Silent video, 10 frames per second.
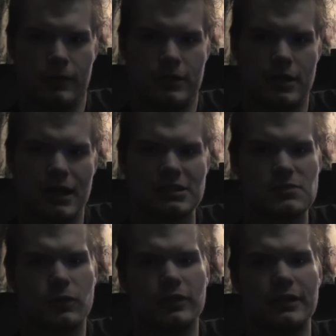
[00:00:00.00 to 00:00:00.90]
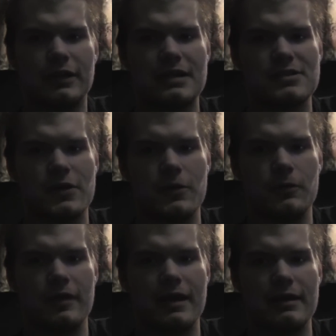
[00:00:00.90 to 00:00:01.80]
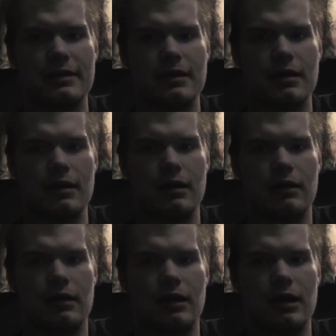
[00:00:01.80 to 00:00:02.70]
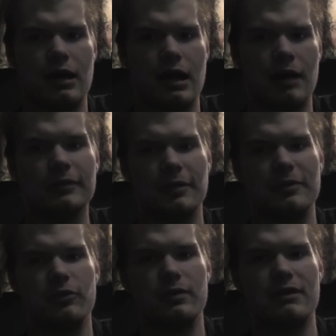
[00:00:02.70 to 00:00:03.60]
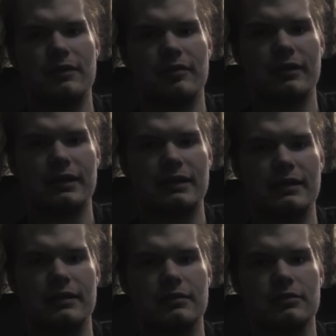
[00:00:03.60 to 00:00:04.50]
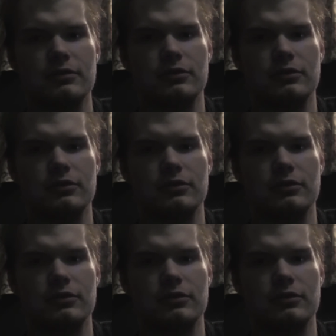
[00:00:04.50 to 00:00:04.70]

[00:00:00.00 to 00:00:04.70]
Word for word: you know, I just want to let you guys know that I'm gonna be doing everything I can